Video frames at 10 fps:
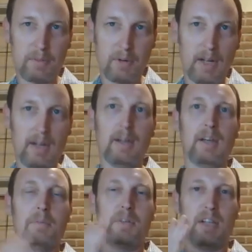right,
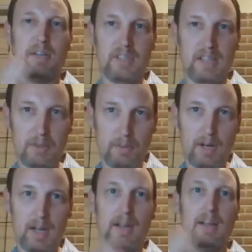but you have to eat
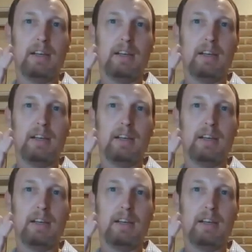right.